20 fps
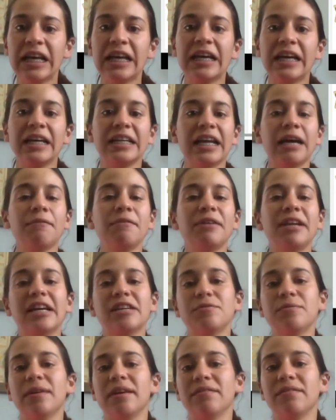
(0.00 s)

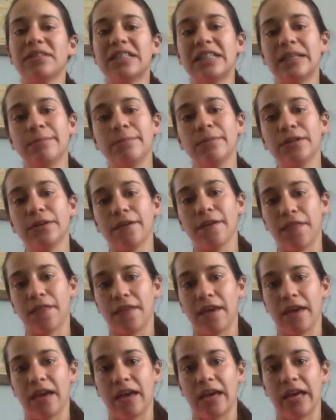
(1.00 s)
Nowadays, we have a similar
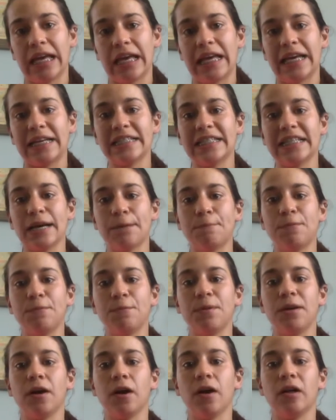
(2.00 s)
thing, except
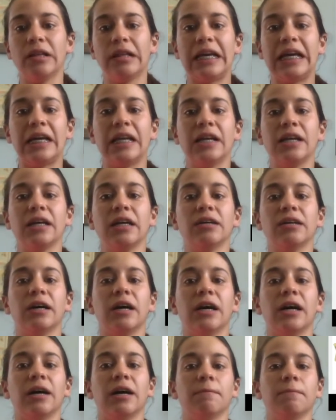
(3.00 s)
we call it
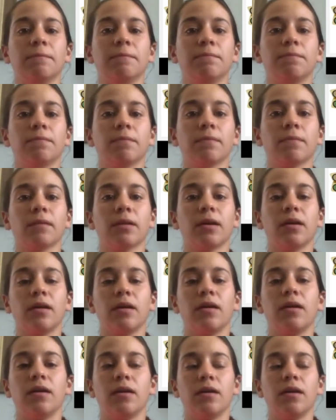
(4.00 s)
um,
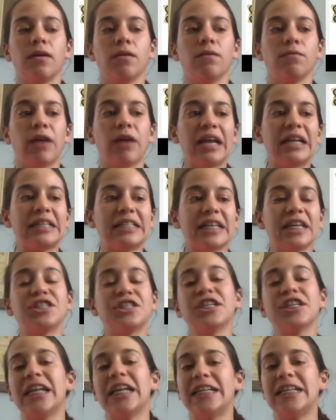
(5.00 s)
right
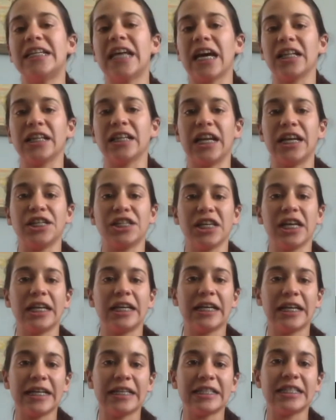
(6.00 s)
ascension and
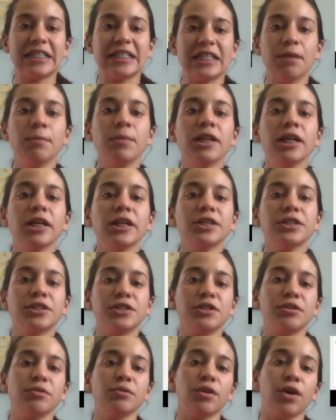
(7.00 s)
declination. It's similar
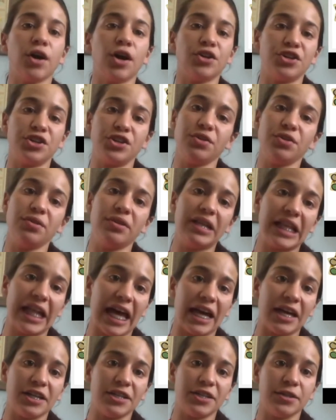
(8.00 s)
to longitude and
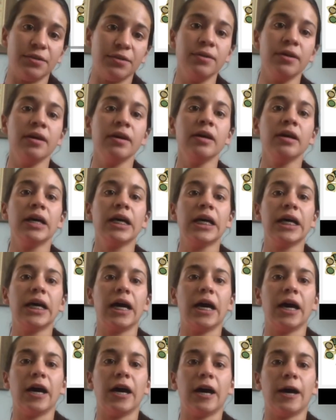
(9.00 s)
latitude,
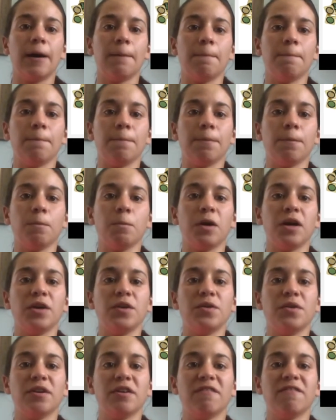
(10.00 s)
um, where
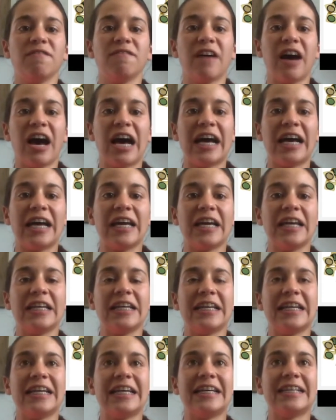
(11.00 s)
you can
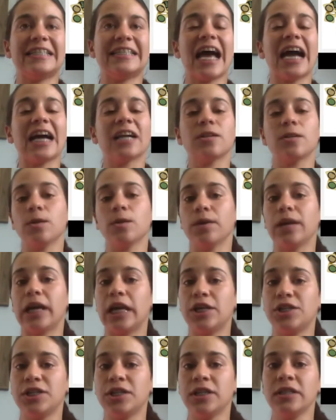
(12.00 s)
find exact
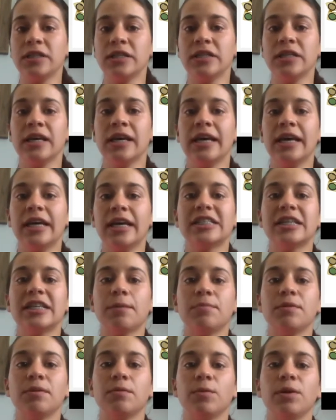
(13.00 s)
locations,
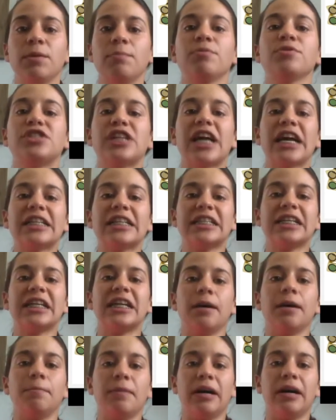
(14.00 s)
except we project it
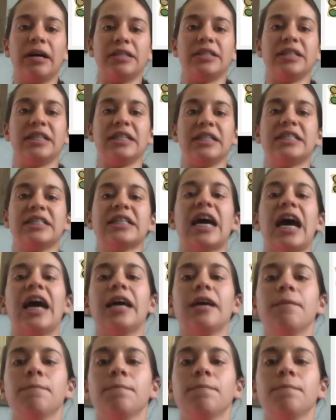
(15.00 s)
up onto the sky.